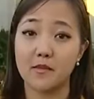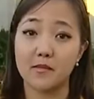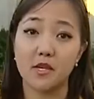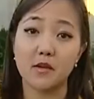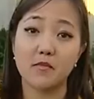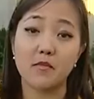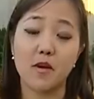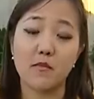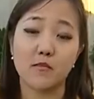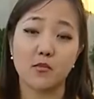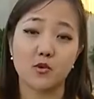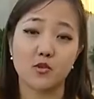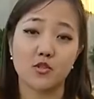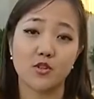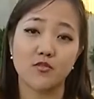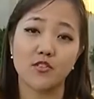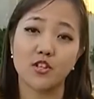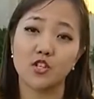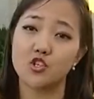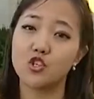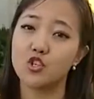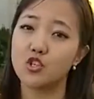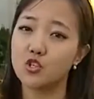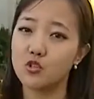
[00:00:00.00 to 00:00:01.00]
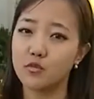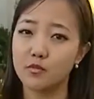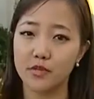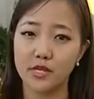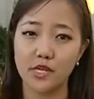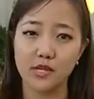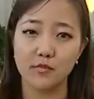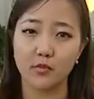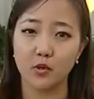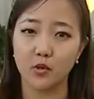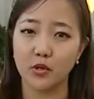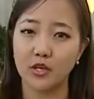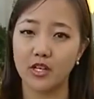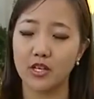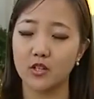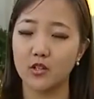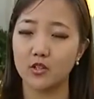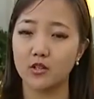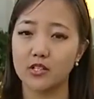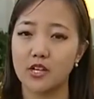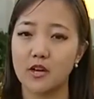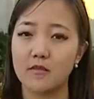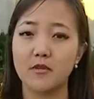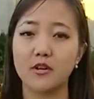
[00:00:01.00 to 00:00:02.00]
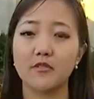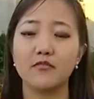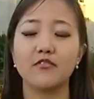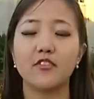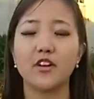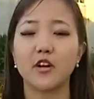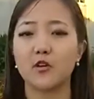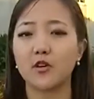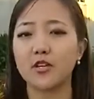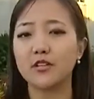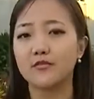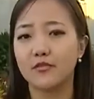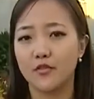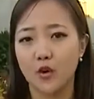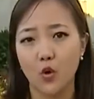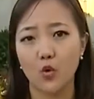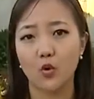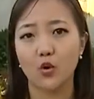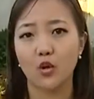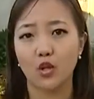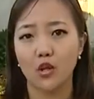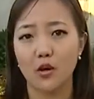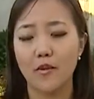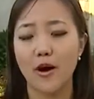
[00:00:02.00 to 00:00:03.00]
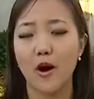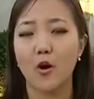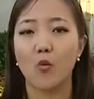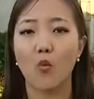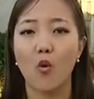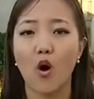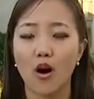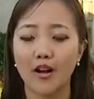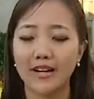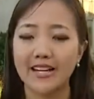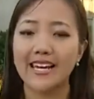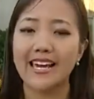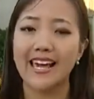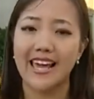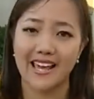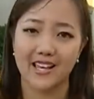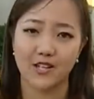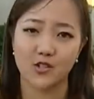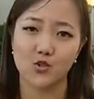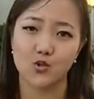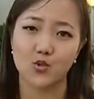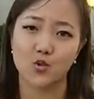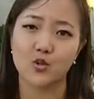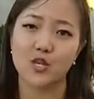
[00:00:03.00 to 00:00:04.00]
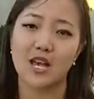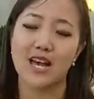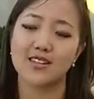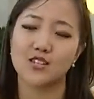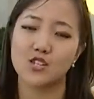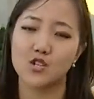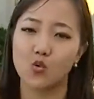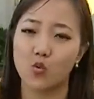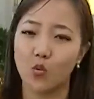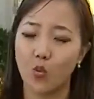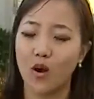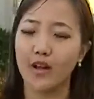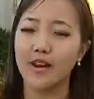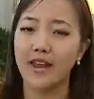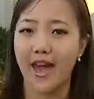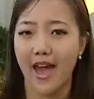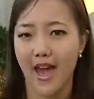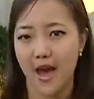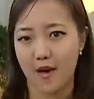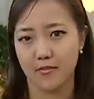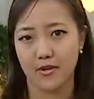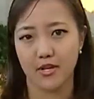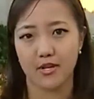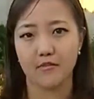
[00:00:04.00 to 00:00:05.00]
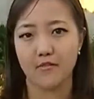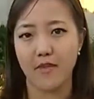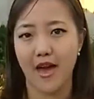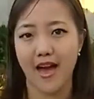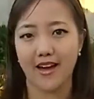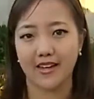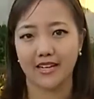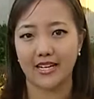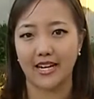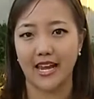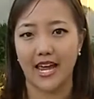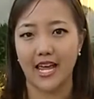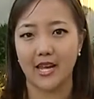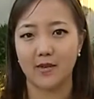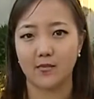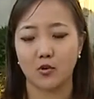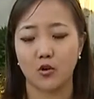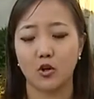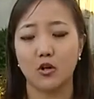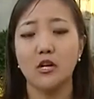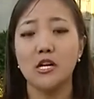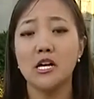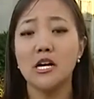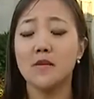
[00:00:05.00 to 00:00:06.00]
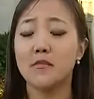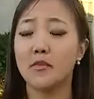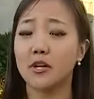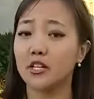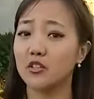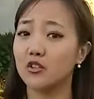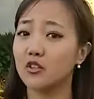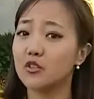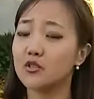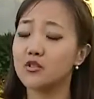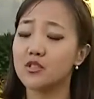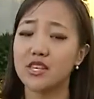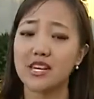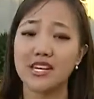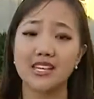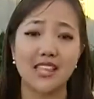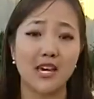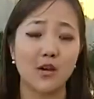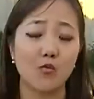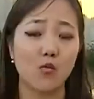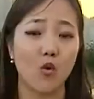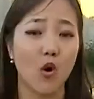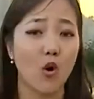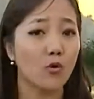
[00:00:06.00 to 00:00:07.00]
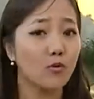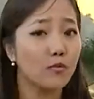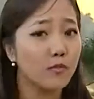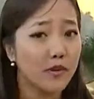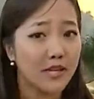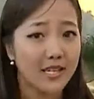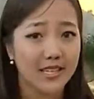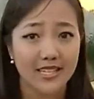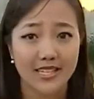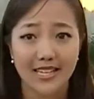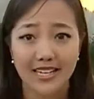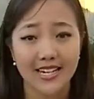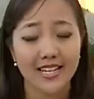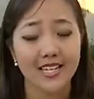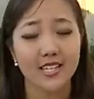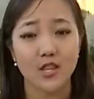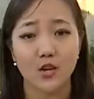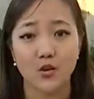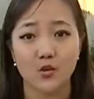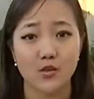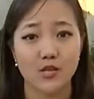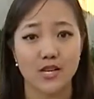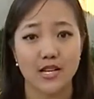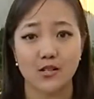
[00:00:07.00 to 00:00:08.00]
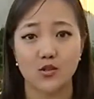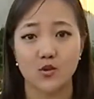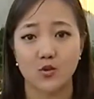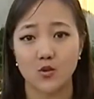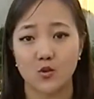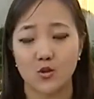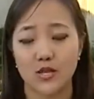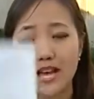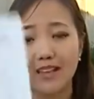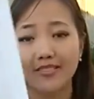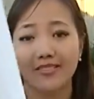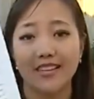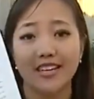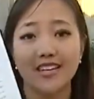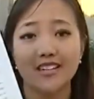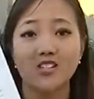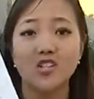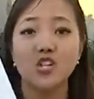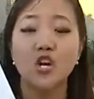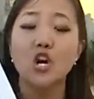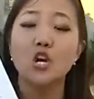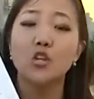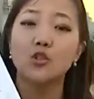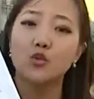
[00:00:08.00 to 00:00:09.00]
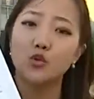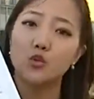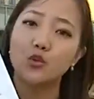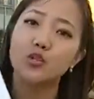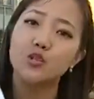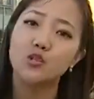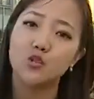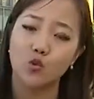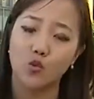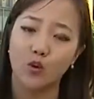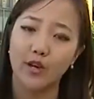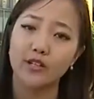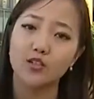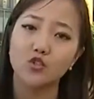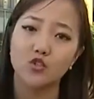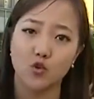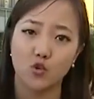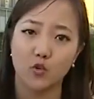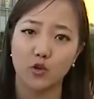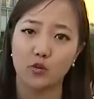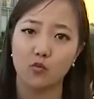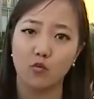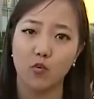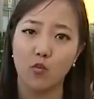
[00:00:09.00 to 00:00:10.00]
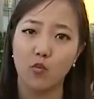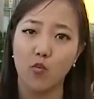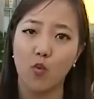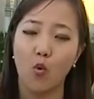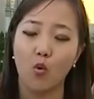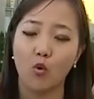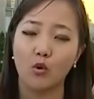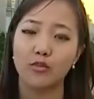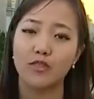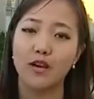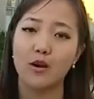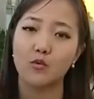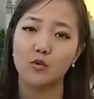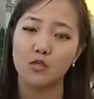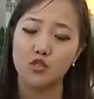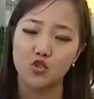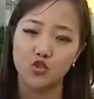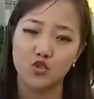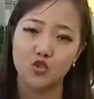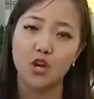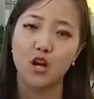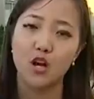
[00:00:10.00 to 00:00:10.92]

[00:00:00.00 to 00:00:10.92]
family members of the two people killed have been very vocal about wanting answers as to what happened back in April, but it looks like they won't be getting those answers, at least through this grand jury report that was